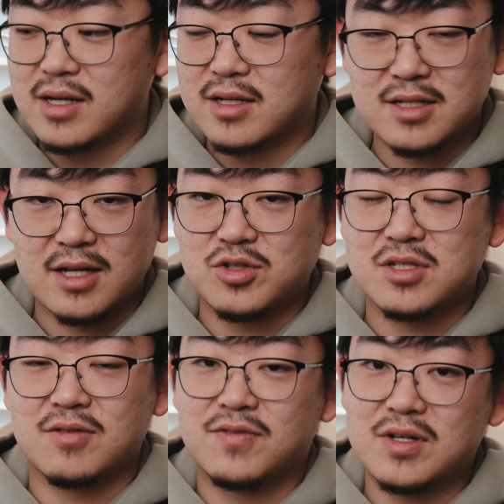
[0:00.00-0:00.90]
It's not just
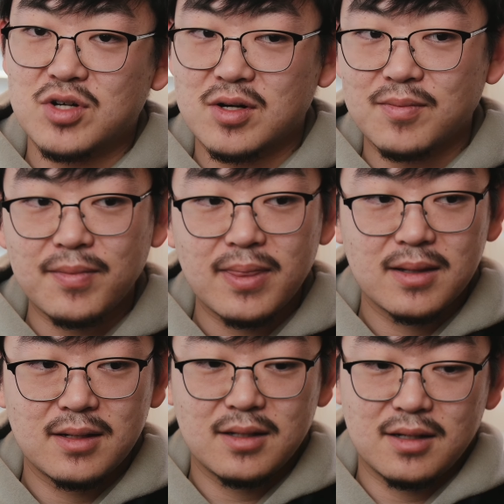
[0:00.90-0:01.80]
the feature,
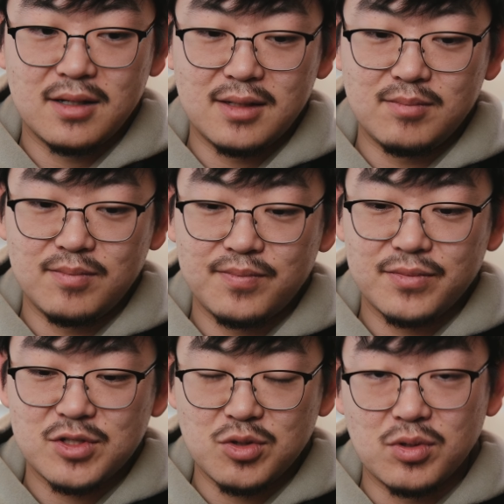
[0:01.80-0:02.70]

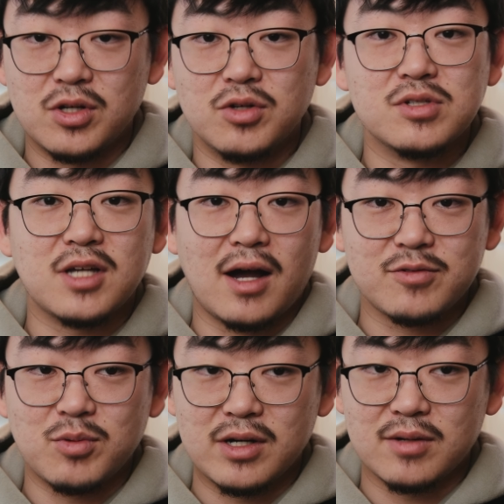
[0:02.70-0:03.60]
to a new
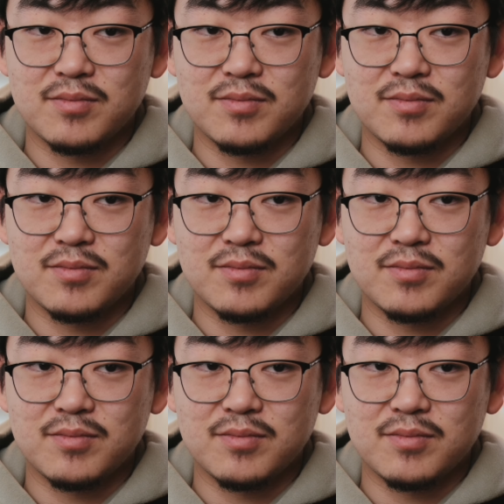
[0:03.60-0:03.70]
software.